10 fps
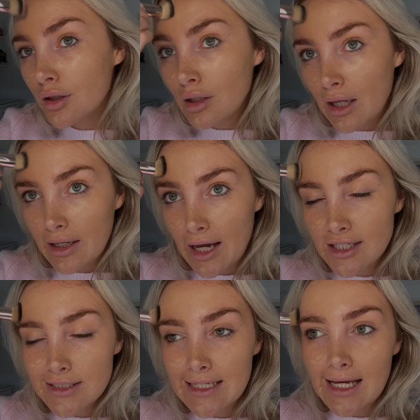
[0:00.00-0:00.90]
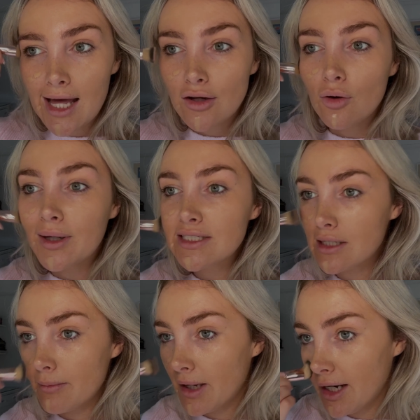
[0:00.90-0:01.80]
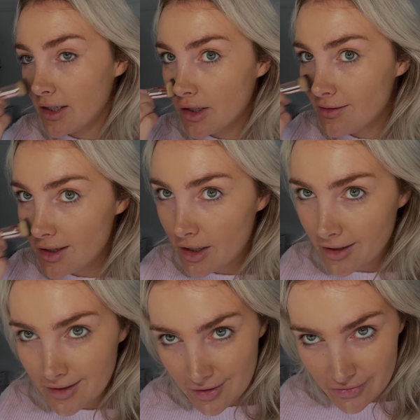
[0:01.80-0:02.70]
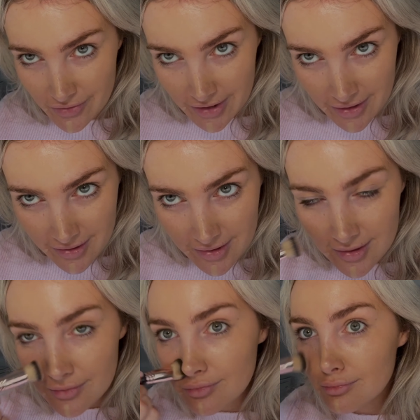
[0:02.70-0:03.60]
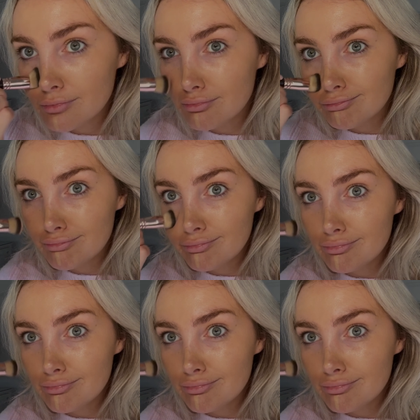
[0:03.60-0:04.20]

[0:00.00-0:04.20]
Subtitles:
I actually cannot wait to get my hair done. Look at those roots. Do